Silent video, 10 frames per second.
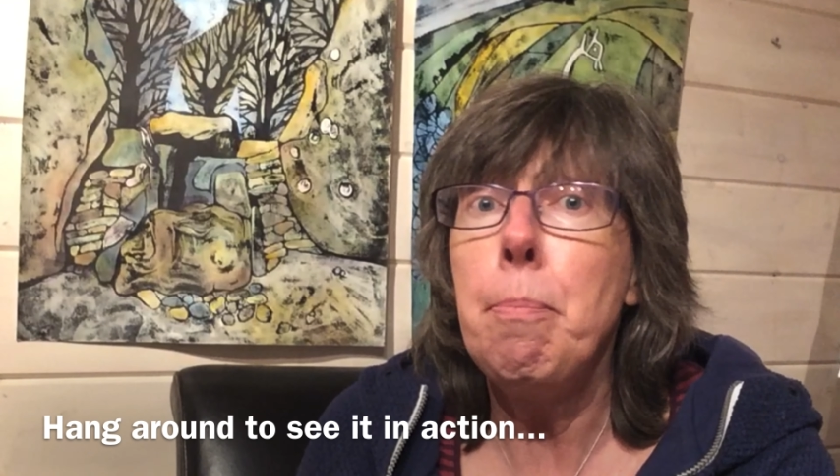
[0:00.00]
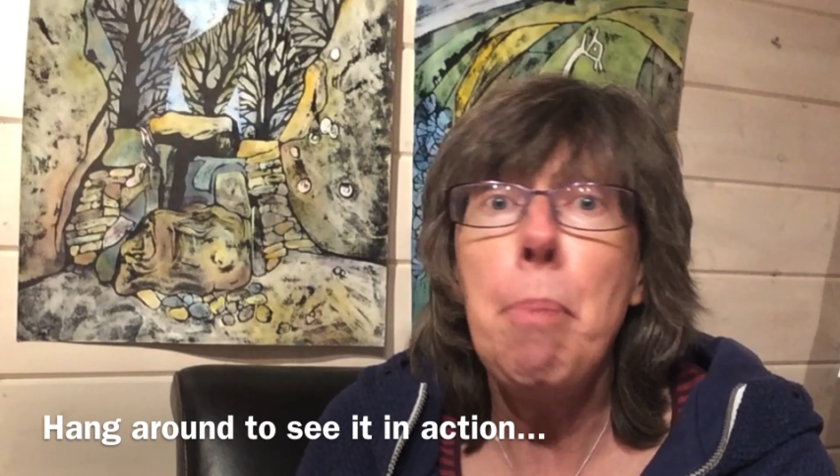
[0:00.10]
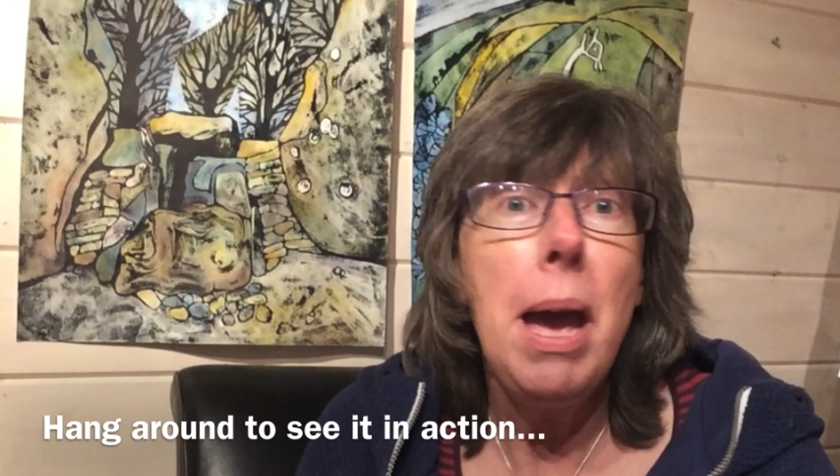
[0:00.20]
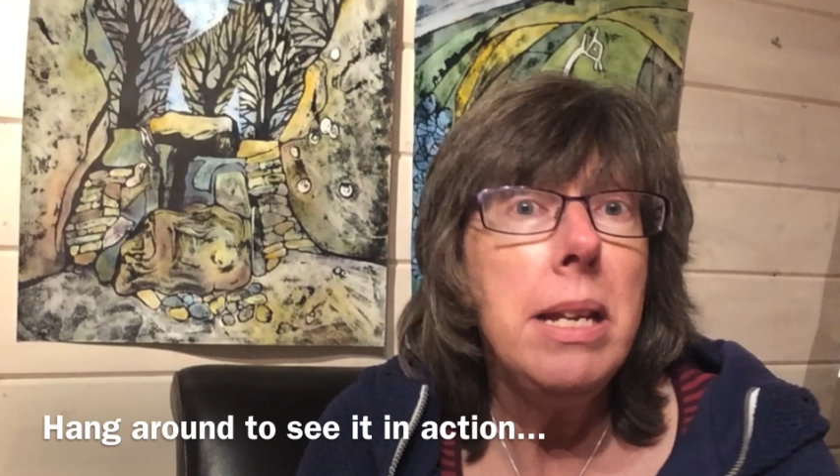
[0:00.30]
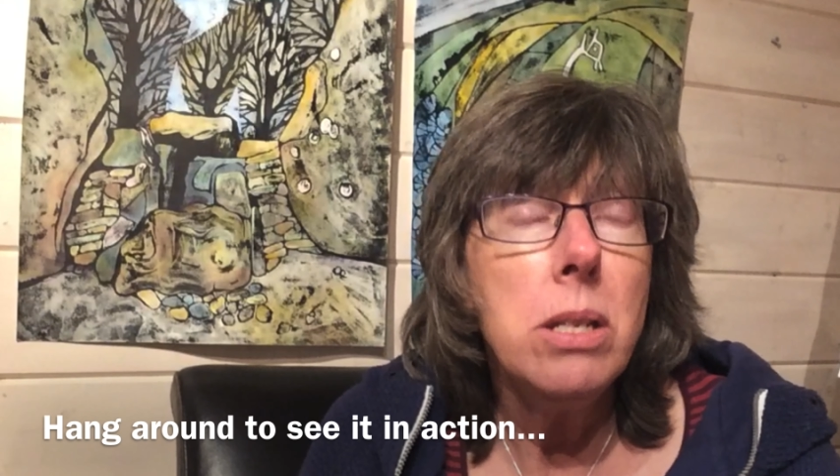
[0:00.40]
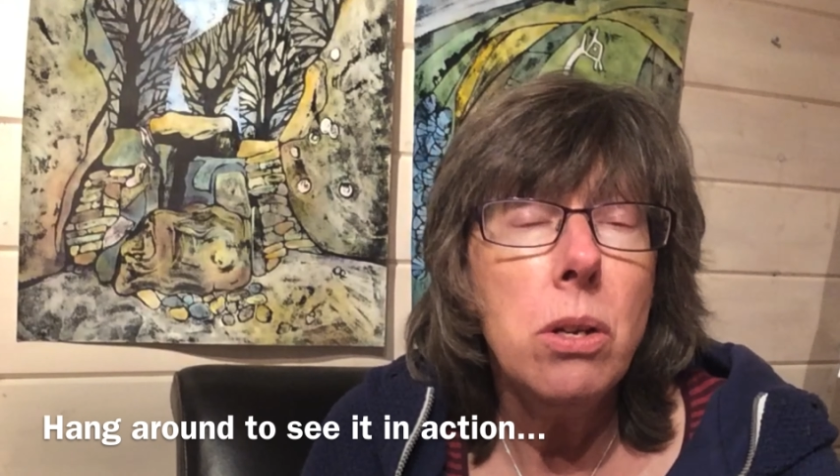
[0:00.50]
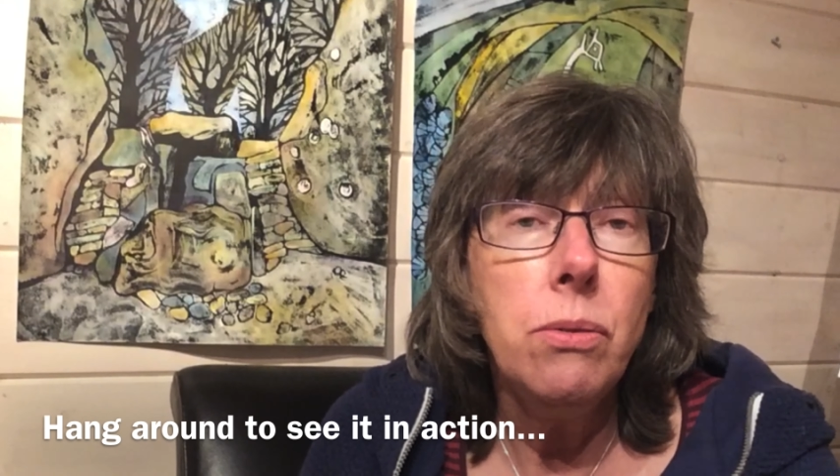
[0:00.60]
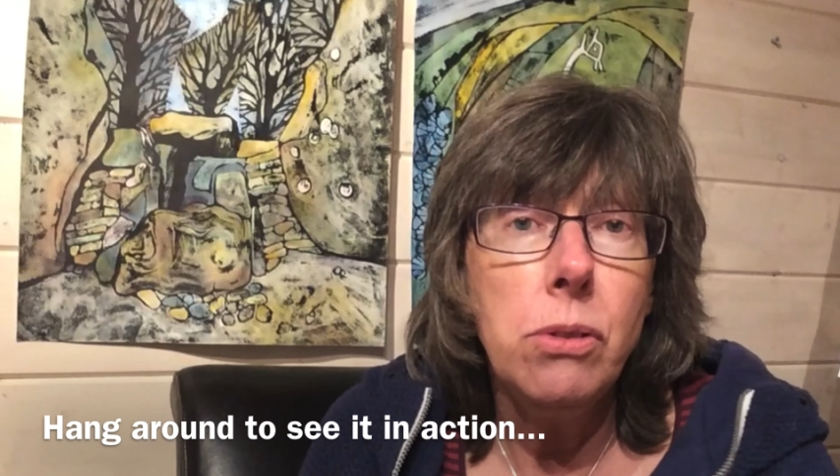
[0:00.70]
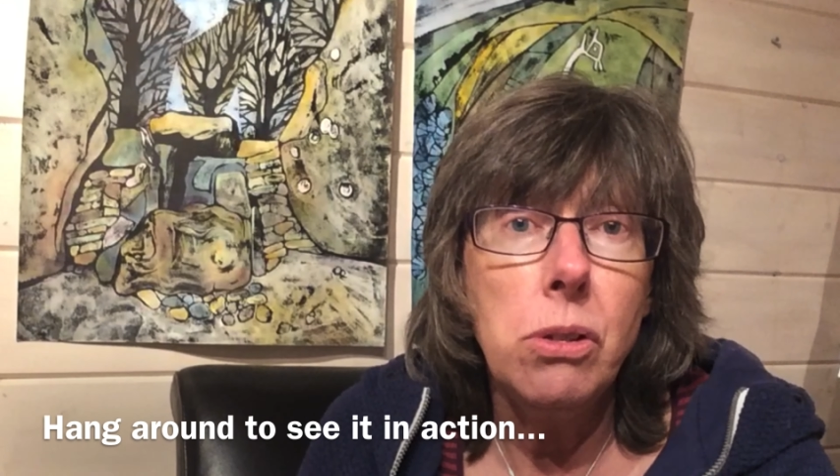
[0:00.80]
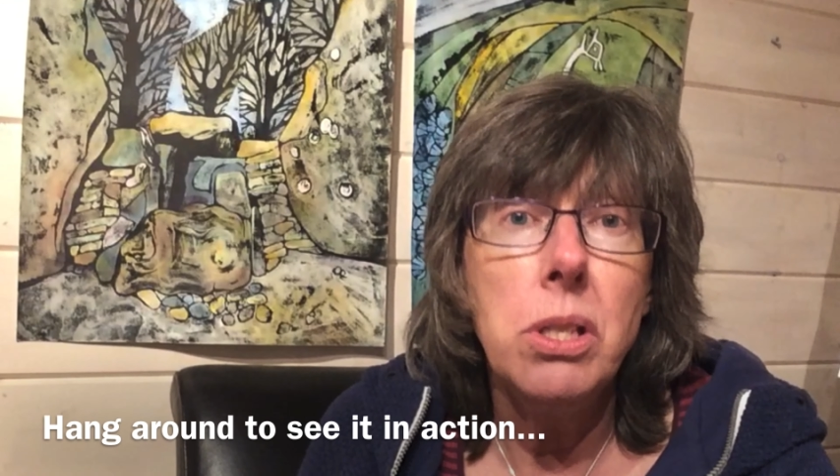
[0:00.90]
paint
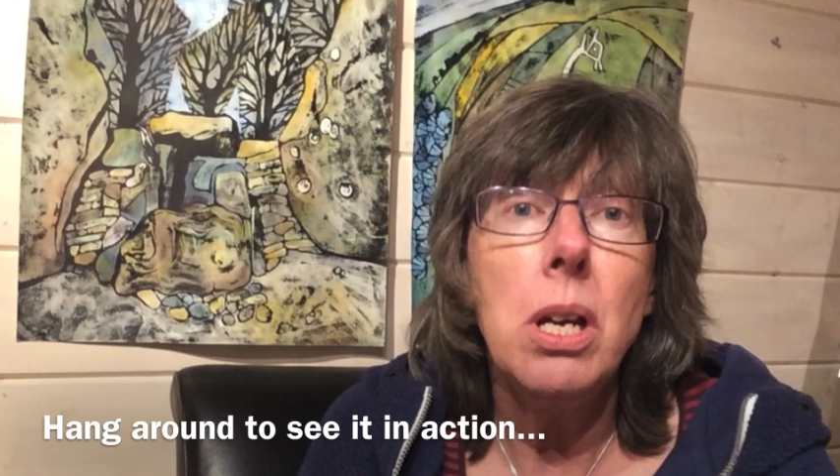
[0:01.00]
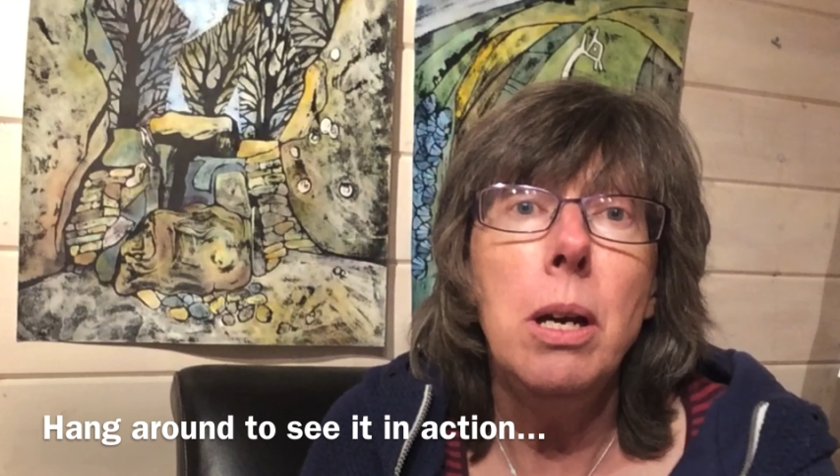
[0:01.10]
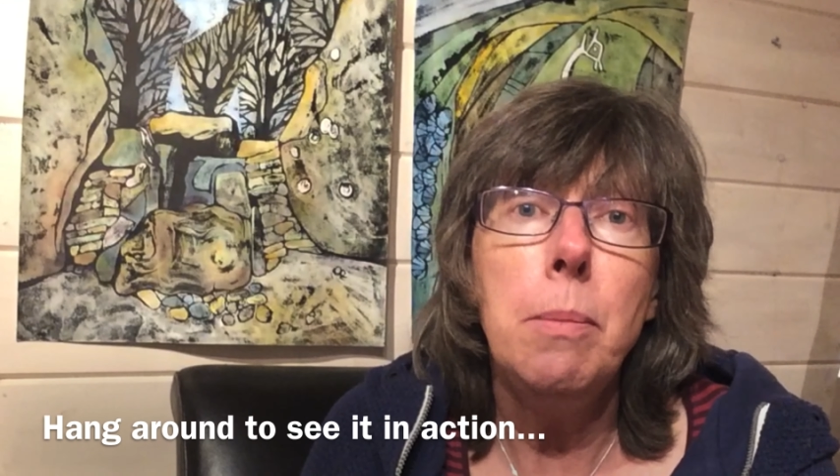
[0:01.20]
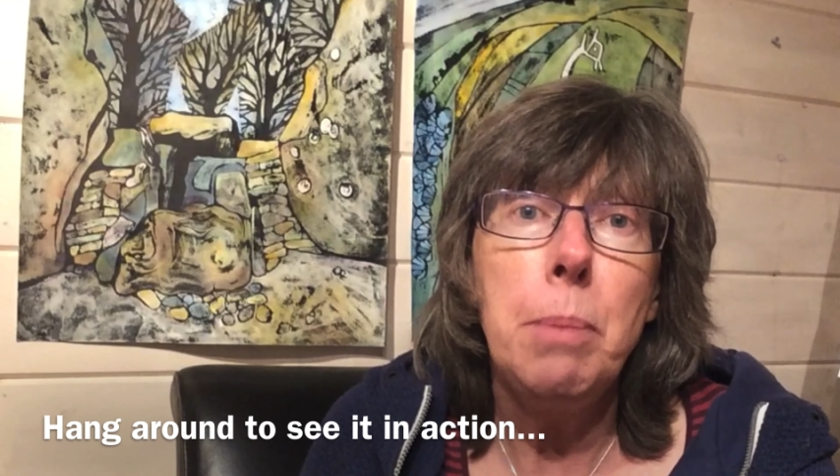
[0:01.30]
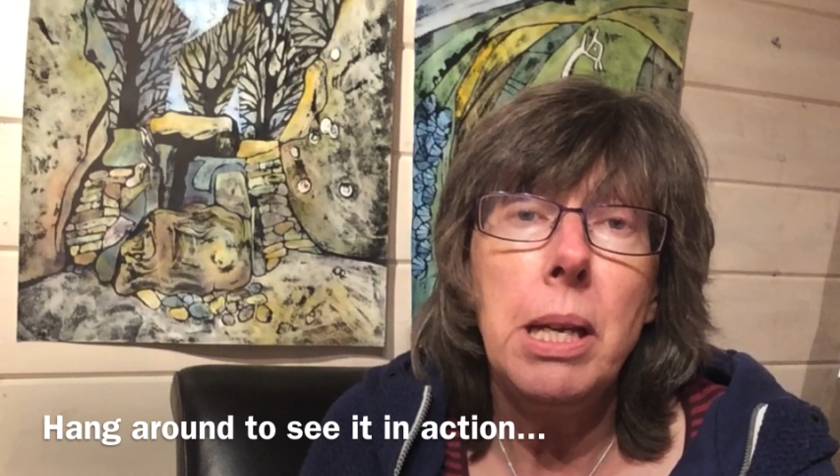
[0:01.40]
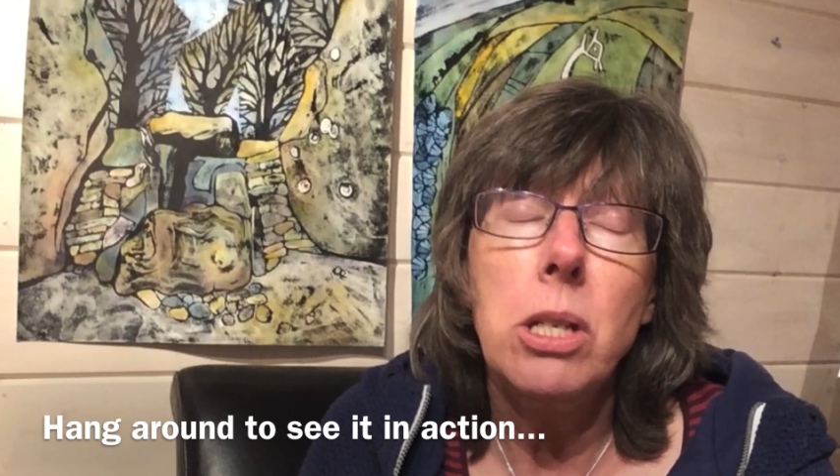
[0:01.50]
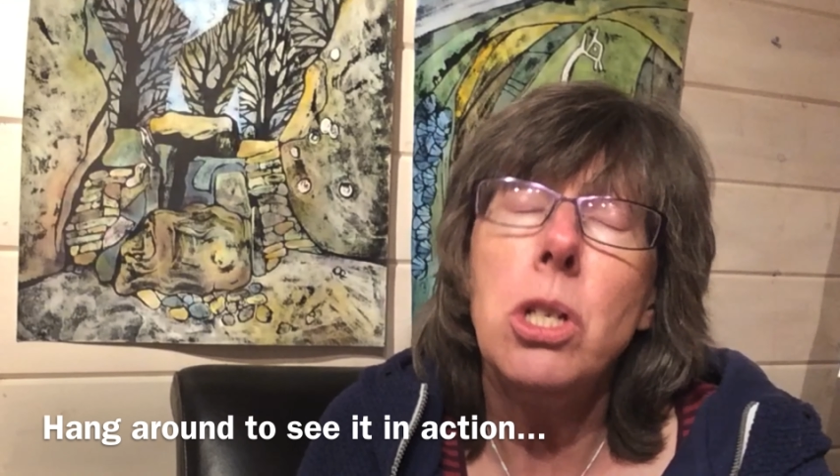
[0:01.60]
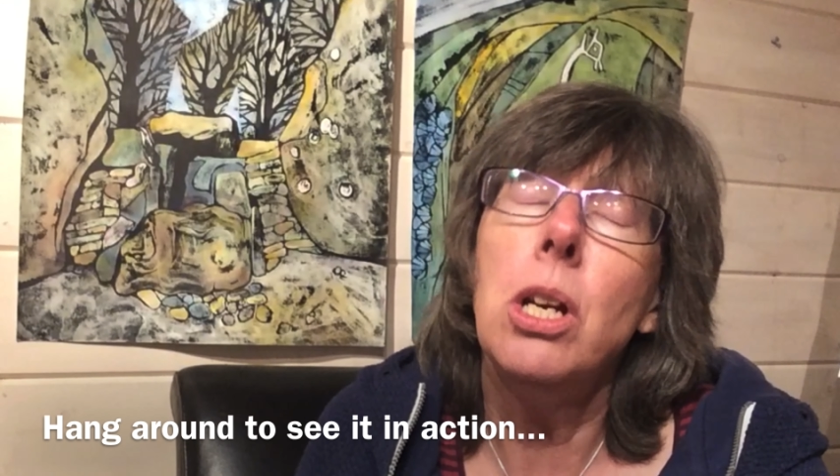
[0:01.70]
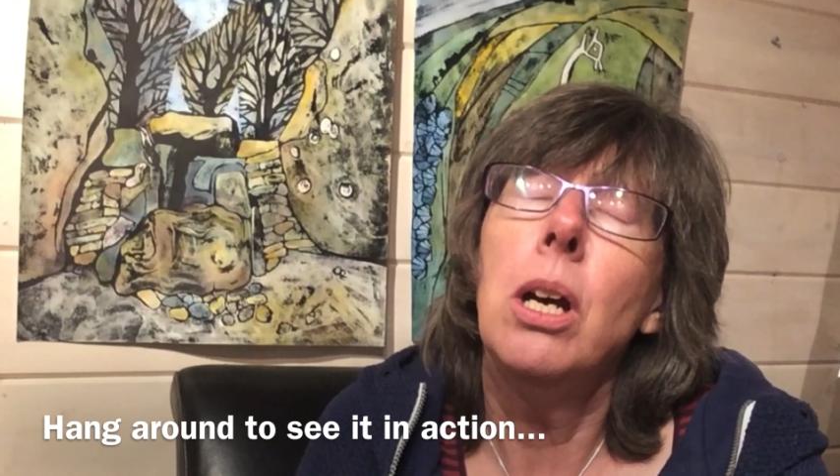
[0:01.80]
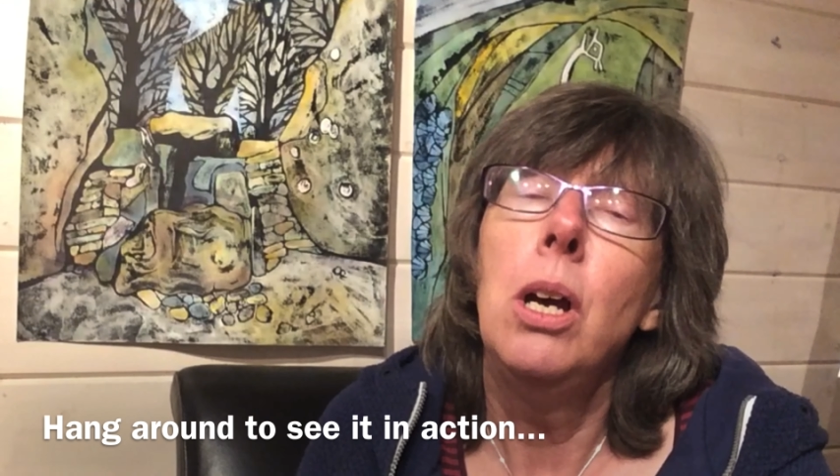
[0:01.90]
over your entire
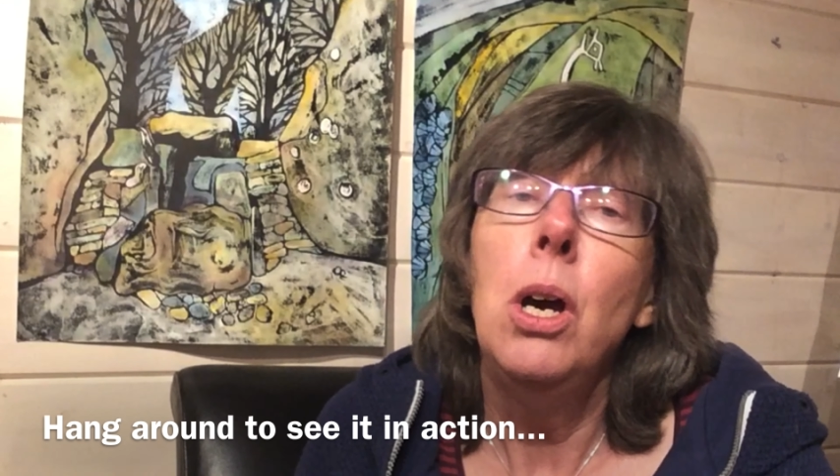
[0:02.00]
picture